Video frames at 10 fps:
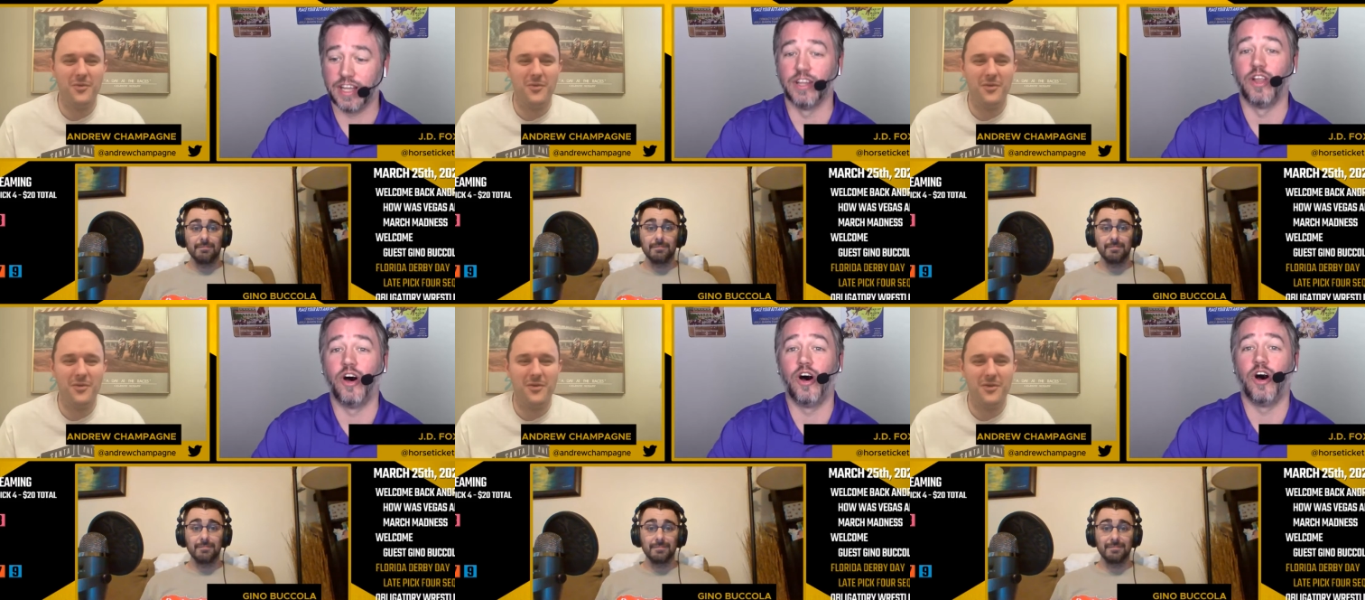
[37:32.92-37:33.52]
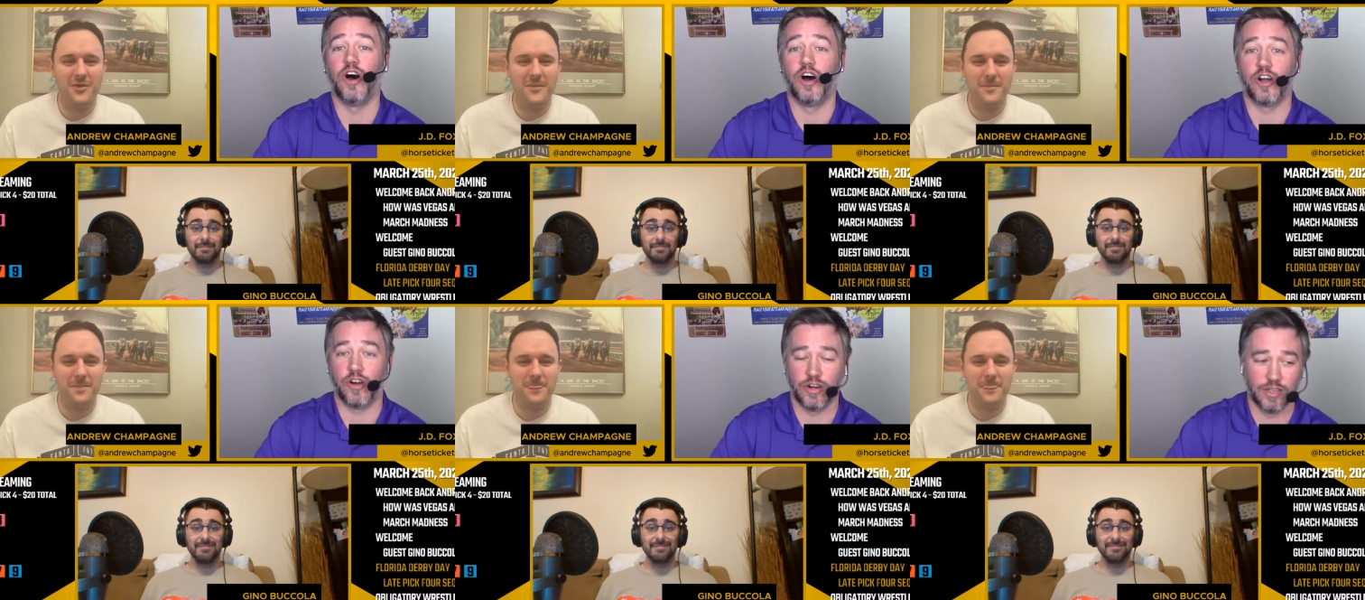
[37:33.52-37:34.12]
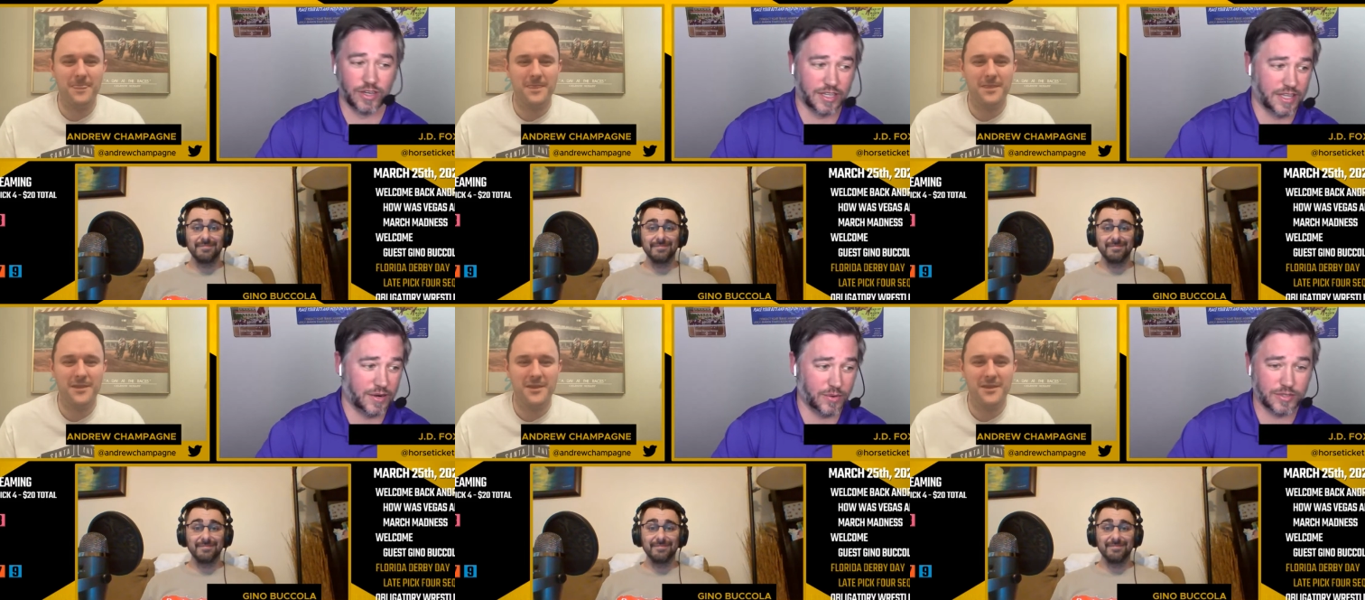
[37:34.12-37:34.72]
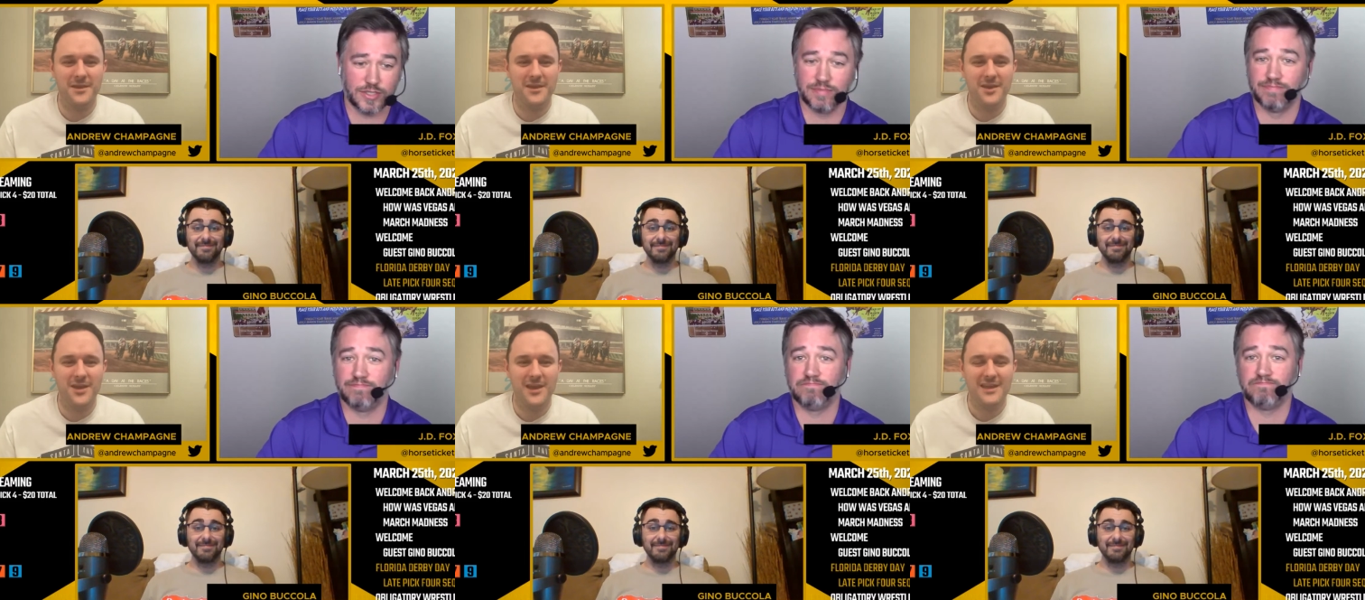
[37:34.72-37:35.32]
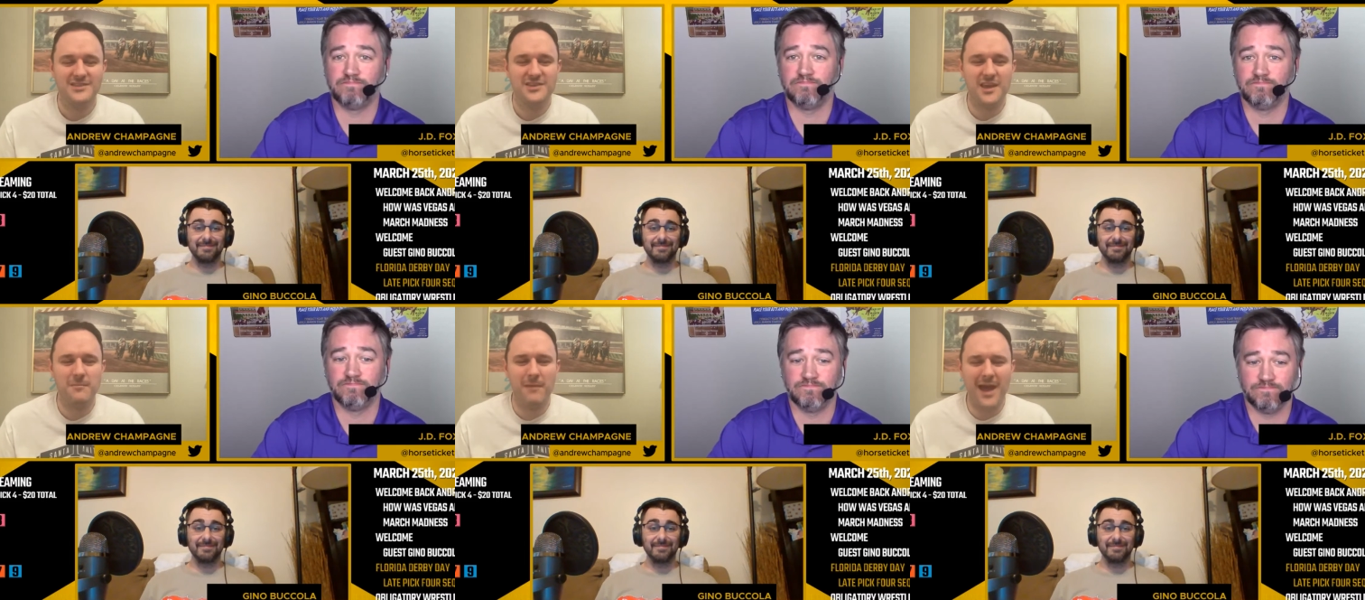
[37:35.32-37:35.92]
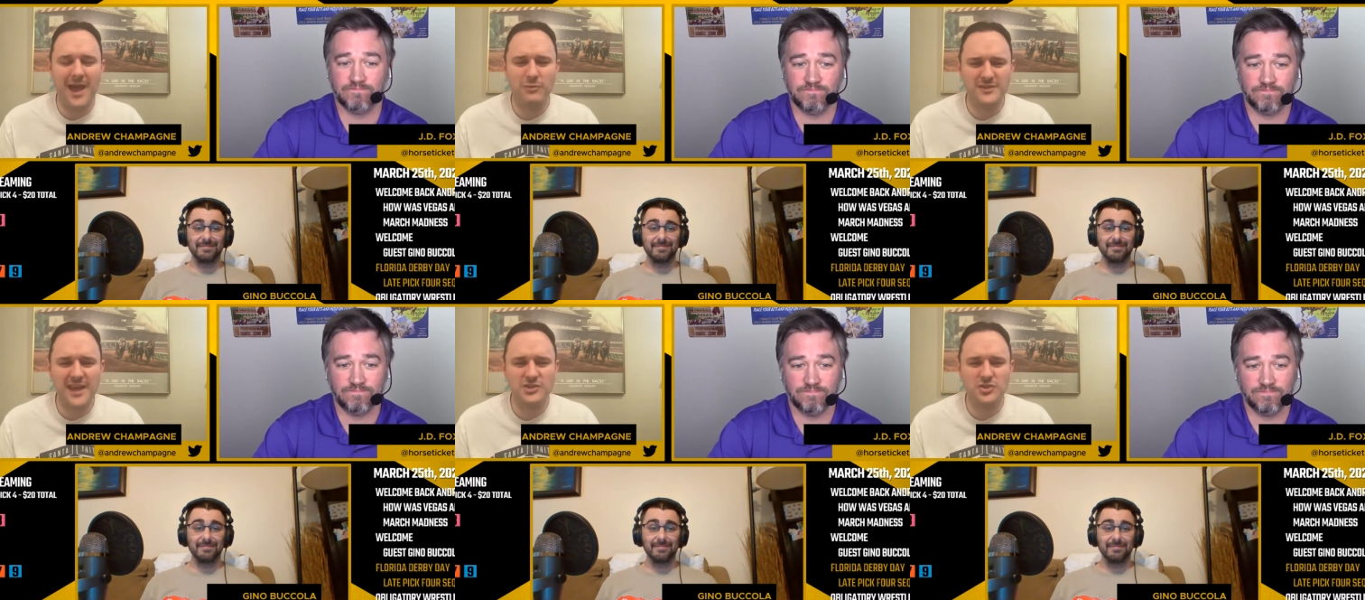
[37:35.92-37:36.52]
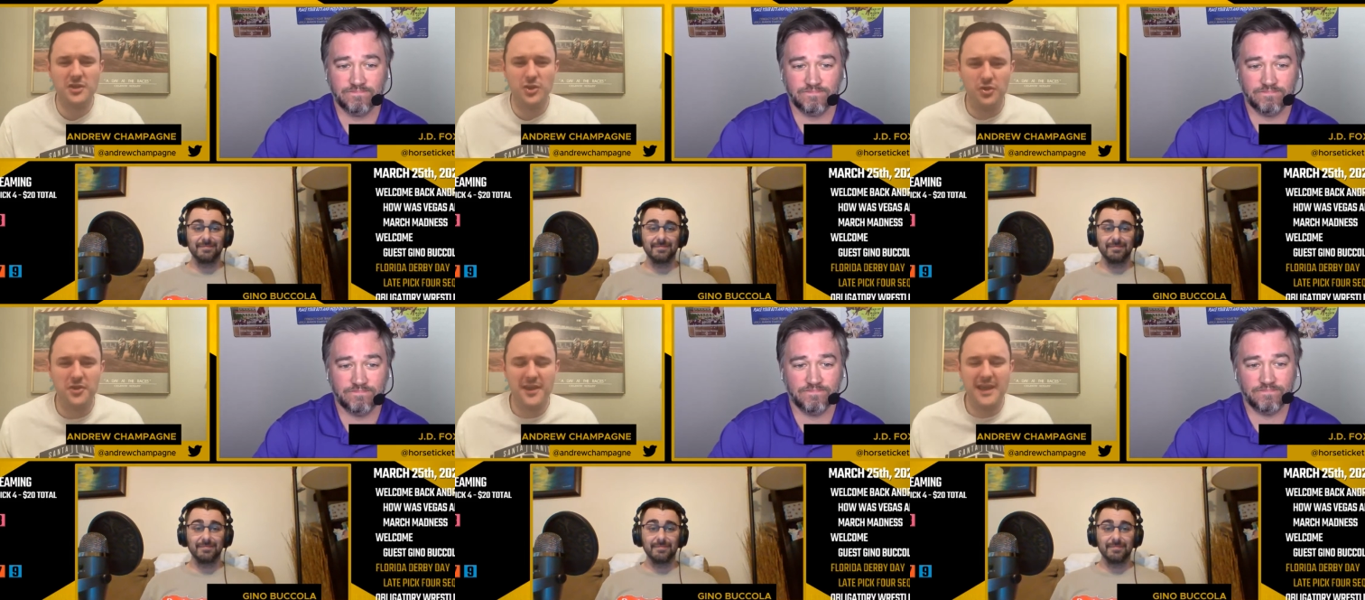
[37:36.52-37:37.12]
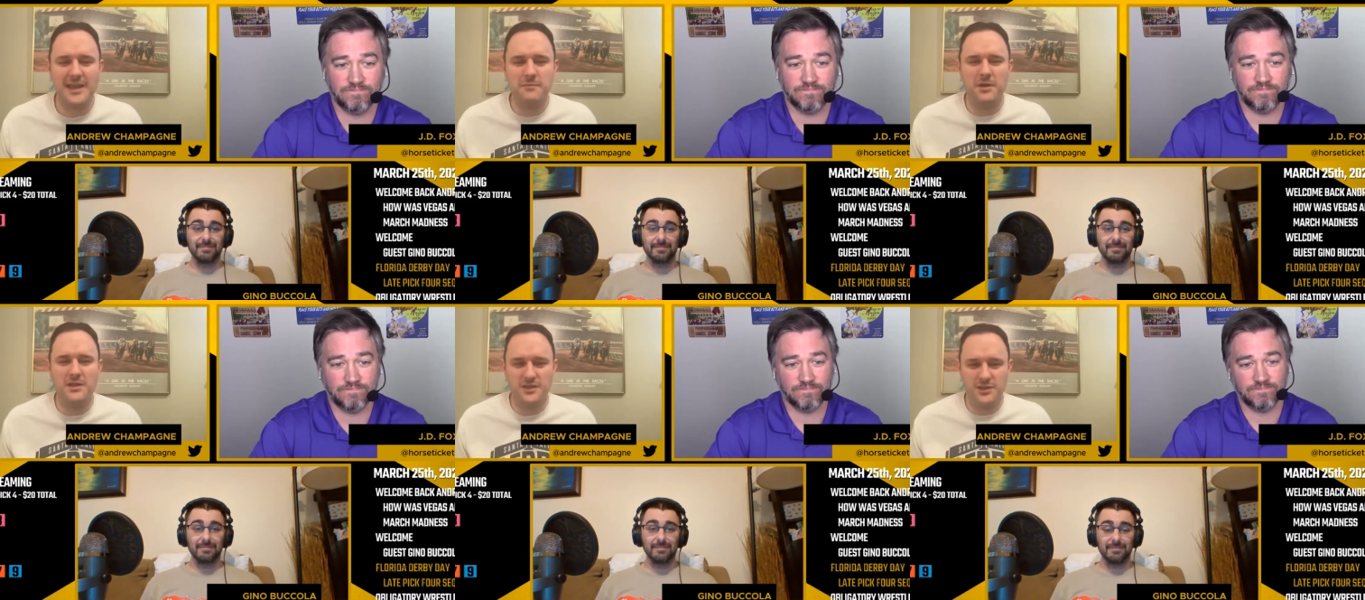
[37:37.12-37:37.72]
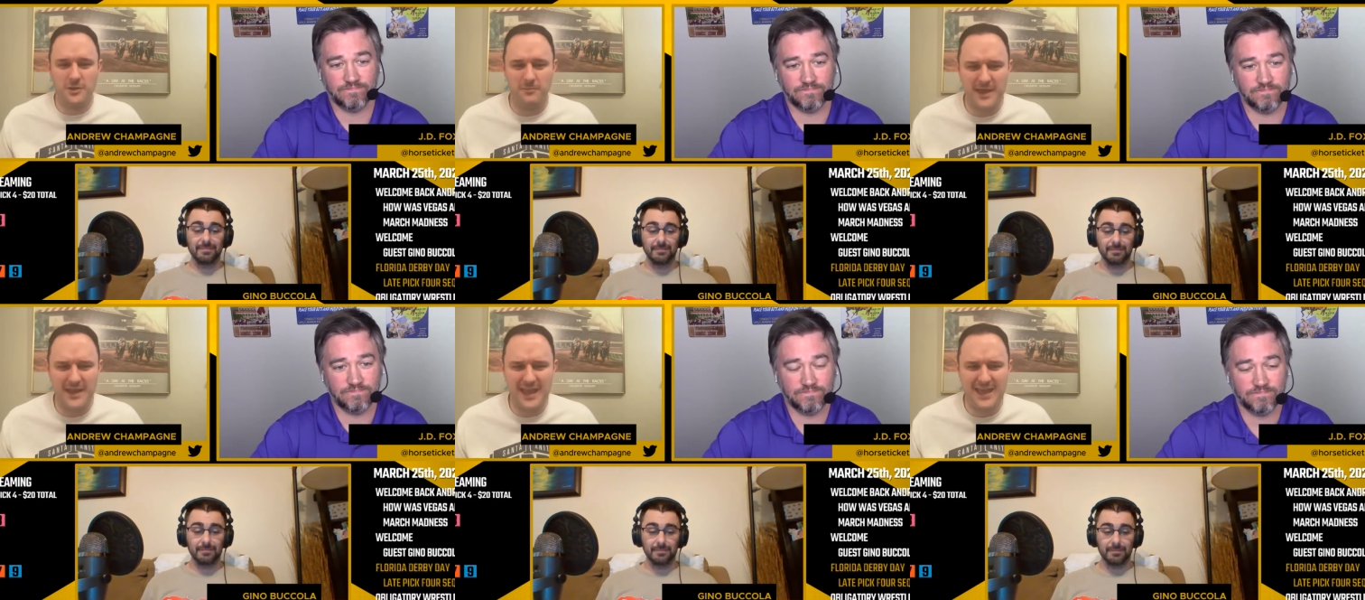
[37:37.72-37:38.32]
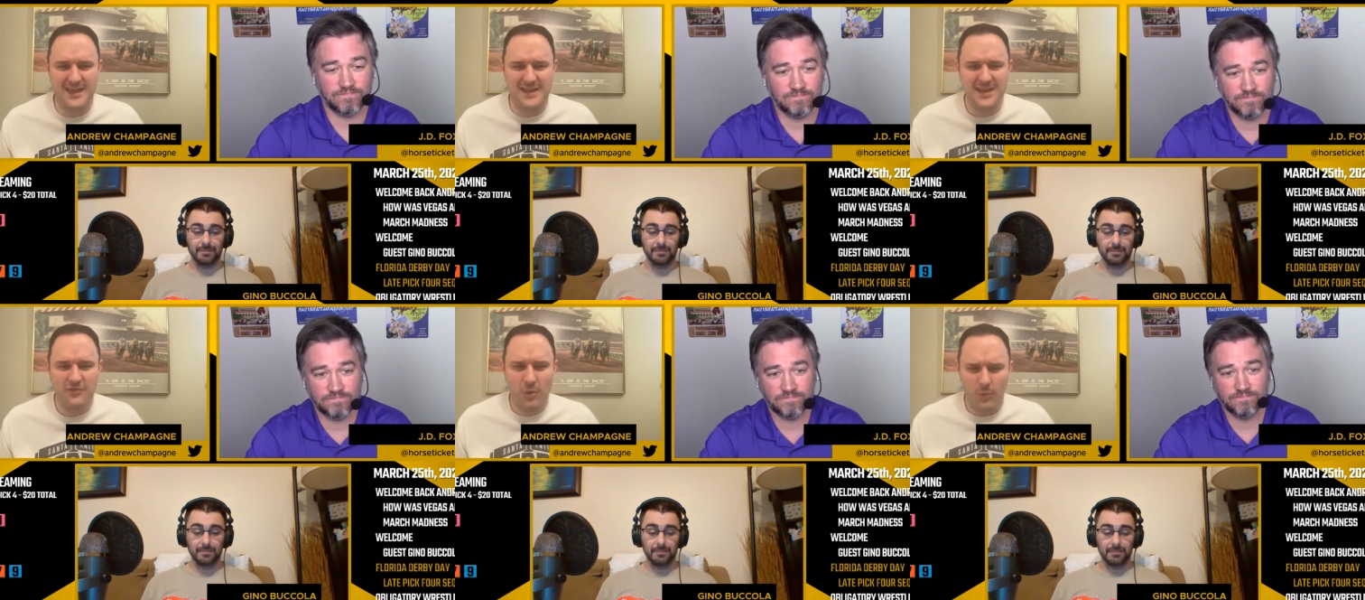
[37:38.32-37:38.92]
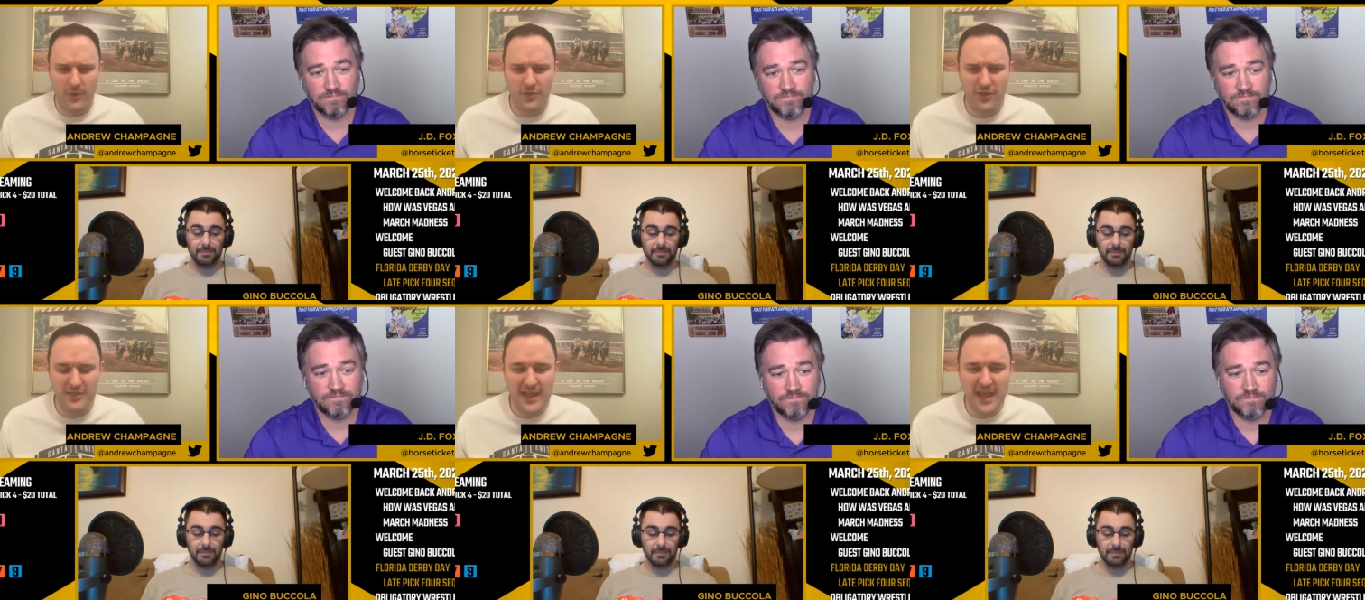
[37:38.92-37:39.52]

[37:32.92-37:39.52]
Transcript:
Speaker 1: a long, hard look at that horse.
Speaker 2: See, my, I was actually looking at him a little bit, and the one thing that